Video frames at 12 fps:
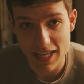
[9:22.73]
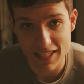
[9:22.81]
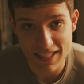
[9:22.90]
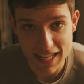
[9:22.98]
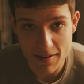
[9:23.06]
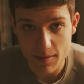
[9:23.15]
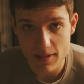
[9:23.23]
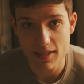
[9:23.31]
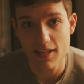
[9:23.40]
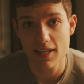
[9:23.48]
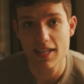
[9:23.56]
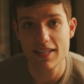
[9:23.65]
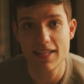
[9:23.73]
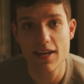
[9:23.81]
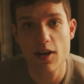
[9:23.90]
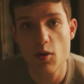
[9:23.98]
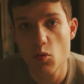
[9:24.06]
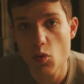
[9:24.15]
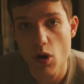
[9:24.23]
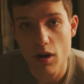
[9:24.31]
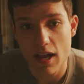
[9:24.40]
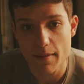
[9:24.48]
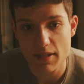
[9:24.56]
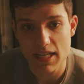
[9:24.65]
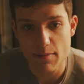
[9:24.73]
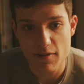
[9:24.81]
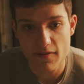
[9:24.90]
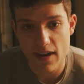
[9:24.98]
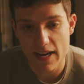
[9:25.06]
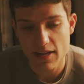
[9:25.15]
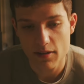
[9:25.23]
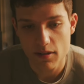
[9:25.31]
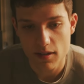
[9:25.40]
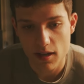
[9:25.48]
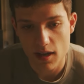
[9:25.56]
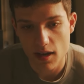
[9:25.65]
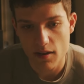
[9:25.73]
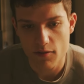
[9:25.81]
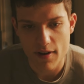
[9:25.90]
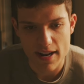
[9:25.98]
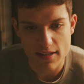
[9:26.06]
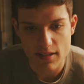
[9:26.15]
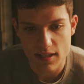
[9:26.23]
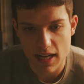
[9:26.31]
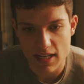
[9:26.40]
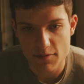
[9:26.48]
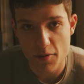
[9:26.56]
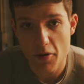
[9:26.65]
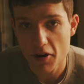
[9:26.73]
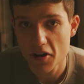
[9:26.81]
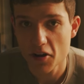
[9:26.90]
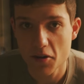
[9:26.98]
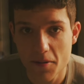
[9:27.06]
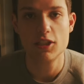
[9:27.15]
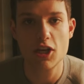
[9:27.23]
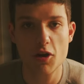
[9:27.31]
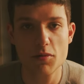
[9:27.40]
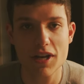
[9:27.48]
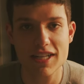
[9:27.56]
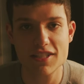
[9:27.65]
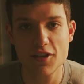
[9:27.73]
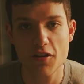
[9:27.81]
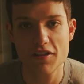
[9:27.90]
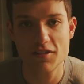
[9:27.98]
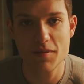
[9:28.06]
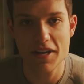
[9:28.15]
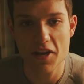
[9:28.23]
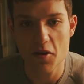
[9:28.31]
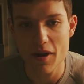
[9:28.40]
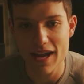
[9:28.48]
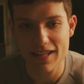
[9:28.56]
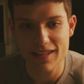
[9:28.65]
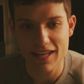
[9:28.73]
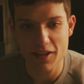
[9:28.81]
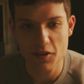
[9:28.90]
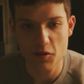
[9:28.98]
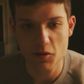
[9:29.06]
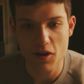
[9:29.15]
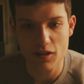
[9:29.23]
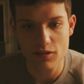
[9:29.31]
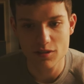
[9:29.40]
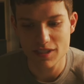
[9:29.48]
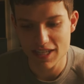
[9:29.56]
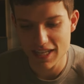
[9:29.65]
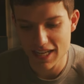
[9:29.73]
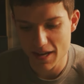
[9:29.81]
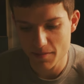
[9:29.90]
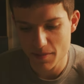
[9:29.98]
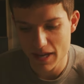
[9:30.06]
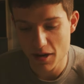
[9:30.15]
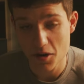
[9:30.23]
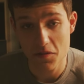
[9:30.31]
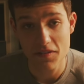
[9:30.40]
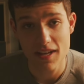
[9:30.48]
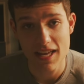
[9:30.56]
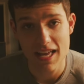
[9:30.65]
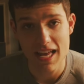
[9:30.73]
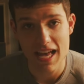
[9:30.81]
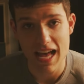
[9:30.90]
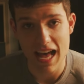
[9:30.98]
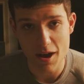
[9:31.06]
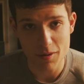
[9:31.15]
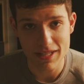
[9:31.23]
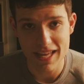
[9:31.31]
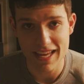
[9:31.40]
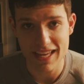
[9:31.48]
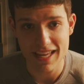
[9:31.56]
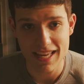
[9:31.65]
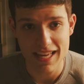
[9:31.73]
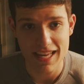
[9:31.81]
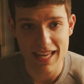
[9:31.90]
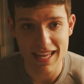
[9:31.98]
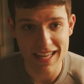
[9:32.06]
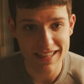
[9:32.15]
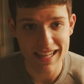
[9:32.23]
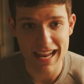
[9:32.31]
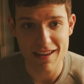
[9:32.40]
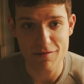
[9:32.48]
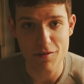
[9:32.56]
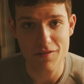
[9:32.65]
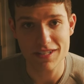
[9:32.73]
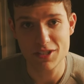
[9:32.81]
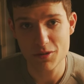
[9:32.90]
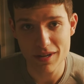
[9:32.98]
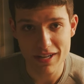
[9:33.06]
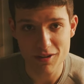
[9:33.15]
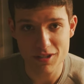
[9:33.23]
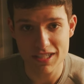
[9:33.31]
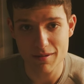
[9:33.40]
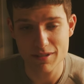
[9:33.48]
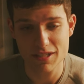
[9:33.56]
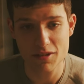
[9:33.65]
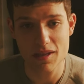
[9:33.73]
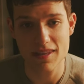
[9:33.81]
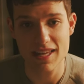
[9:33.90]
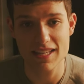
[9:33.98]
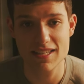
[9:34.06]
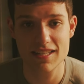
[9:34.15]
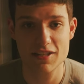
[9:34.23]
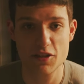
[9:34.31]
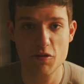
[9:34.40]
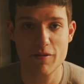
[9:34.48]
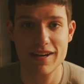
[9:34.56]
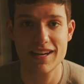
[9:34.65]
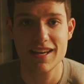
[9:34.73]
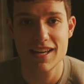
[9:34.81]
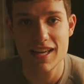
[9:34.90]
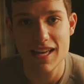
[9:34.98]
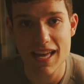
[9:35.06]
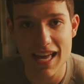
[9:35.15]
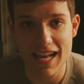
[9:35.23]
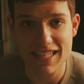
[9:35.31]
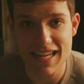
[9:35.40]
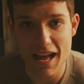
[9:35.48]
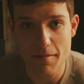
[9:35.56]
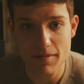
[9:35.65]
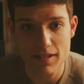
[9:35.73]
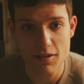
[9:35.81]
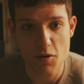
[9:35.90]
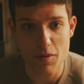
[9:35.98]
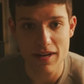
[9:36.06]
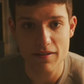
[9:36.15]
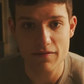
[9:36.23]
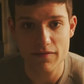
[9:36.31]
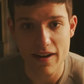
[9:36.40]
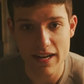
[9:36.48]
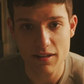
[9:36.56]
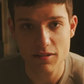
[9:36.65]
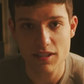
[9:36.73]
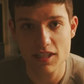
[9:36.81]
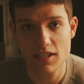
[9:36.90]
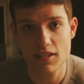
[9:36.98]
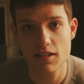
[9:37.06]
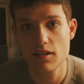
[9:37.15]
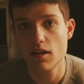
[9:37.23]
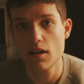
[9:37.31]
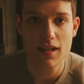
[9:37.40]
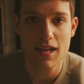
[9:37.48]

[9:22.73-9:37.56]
at 7 the World Cup semi-final, France against Morocco. So I hope you guys enjoyed this video and that you got to see a bit of how a day in the life of a Trinity College Dublin student is during exams, during final season.